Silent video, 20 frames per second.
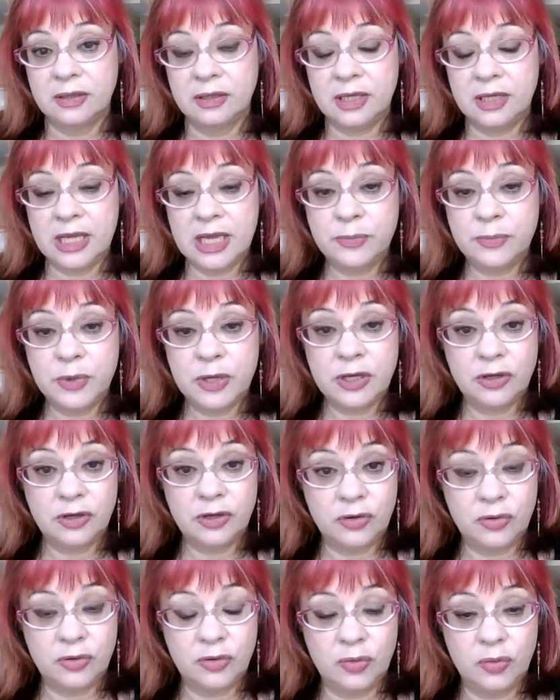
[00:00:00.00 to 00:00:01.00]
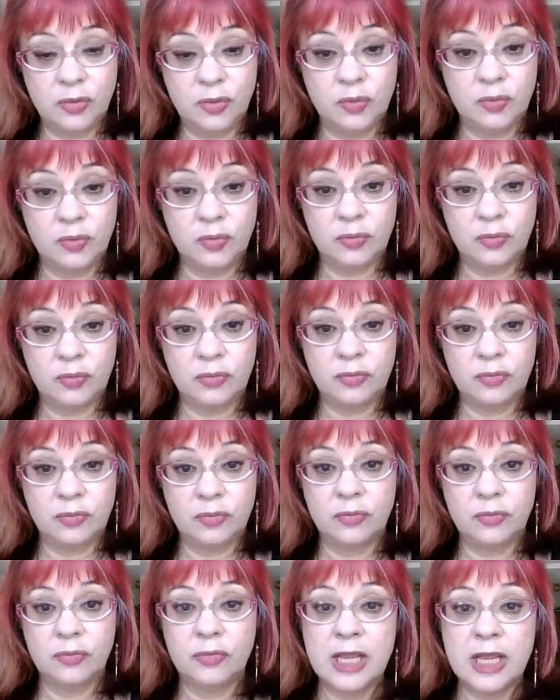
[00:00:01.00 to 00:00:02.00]
keeping you
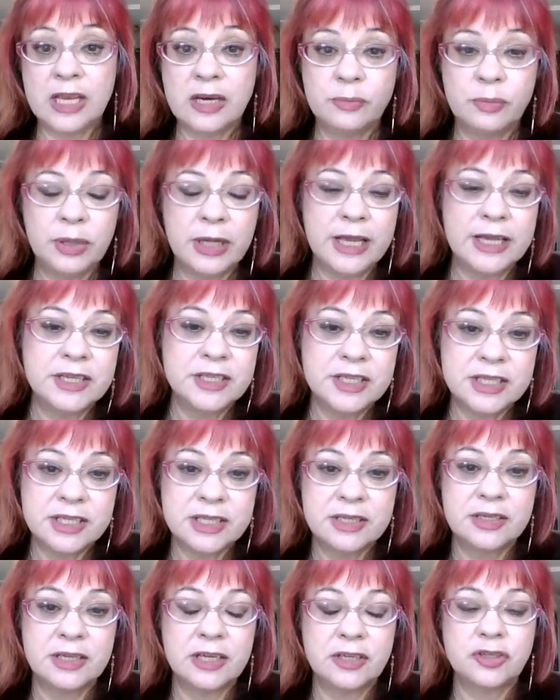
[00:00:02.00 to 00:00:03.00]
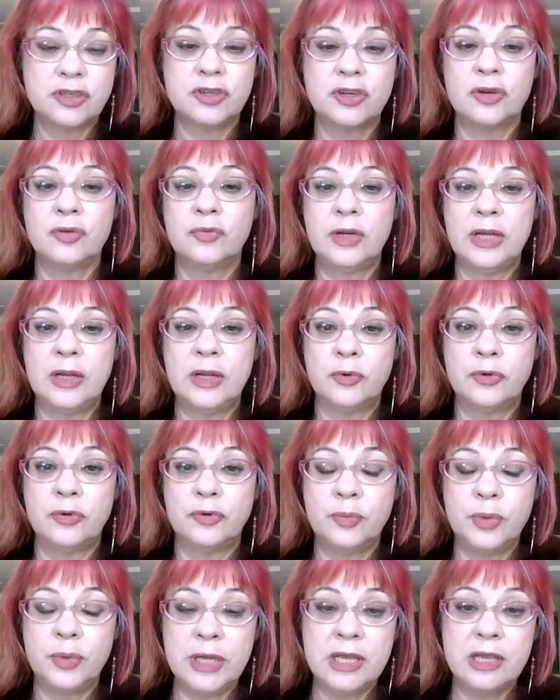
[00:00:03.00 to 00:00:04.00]
in a place that you don't really want
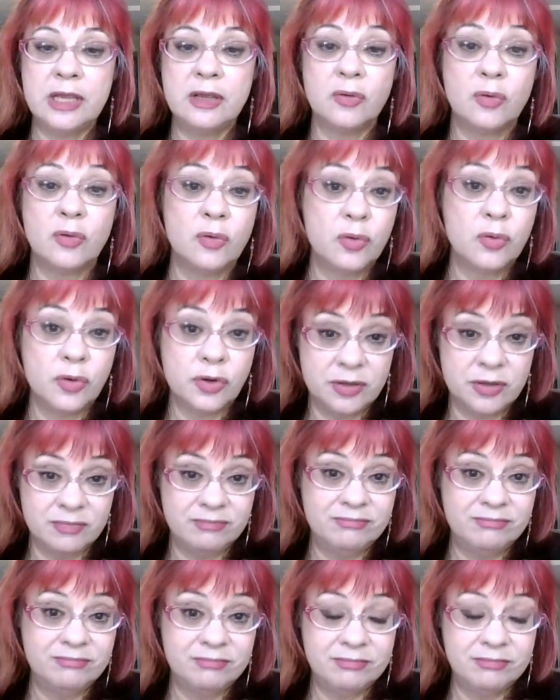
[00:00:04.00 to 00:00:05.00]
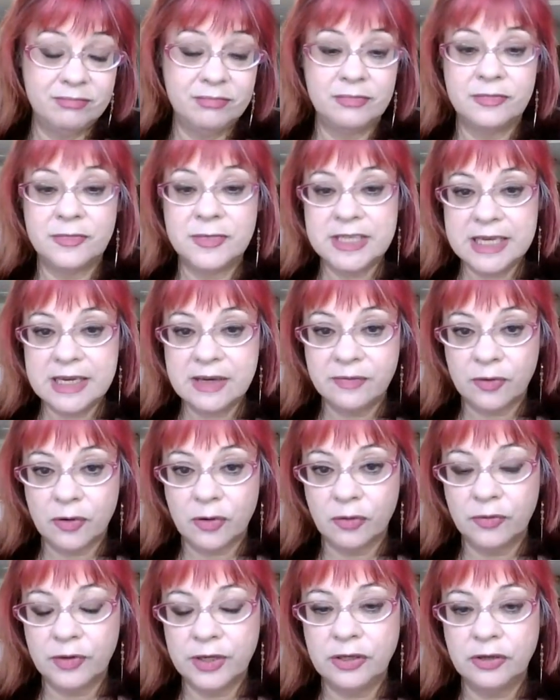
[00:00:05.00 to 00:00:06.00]
to be or
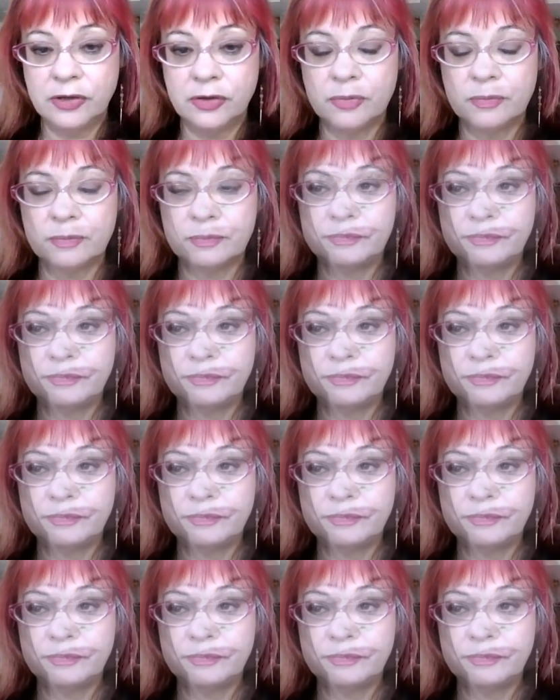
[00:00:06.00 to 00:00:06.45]
devolving you.